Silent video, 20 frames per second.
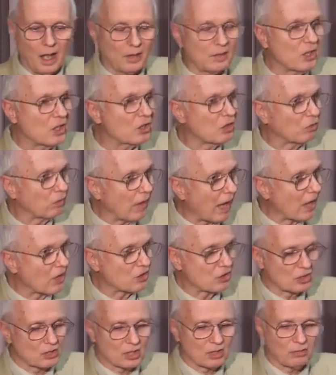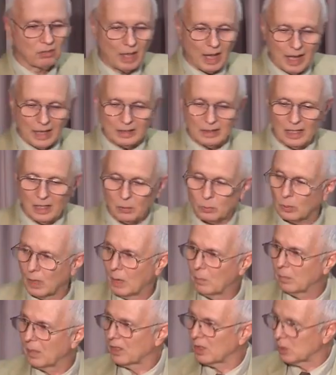And these flashes of lightning,
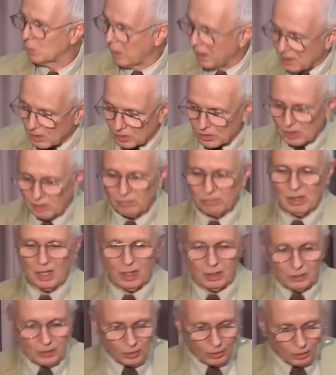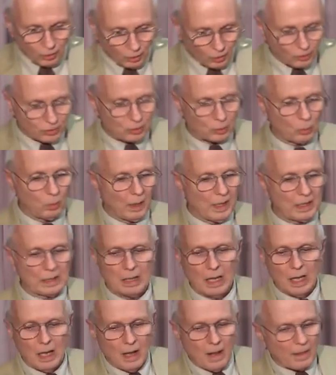rumblings, peals of thunder, earthquake,
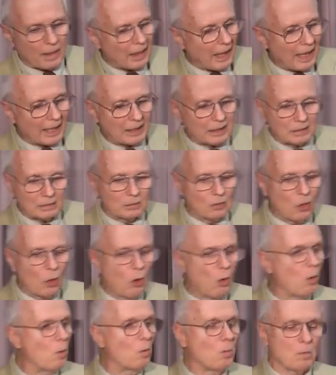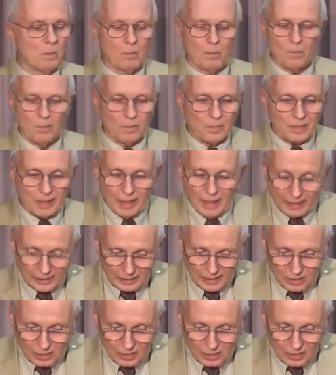like no like